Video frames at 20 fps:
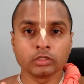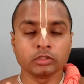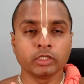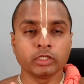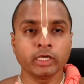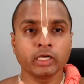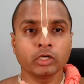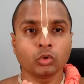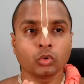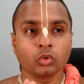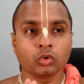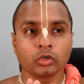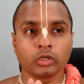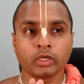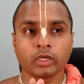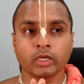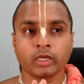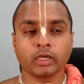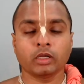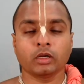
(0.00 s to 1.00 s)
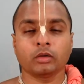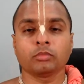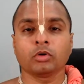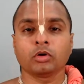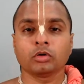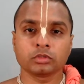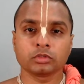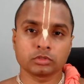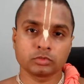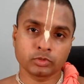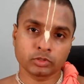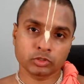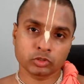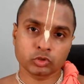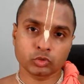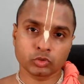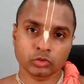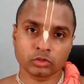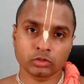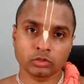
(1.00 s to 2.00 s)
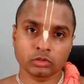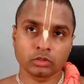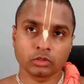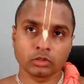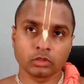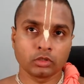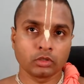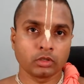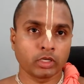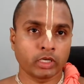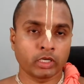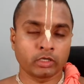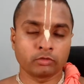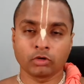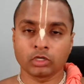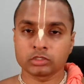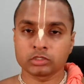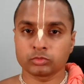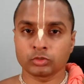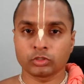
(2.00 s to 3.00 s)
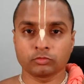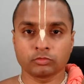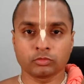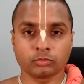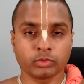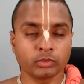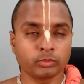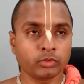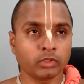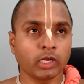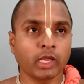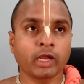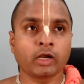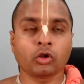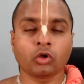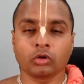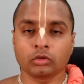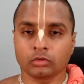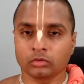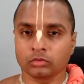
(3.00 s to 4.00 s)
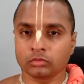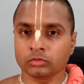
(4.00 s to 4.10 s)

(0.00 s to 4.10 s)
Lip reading: They don't care about the spiritual advancement of the people at all.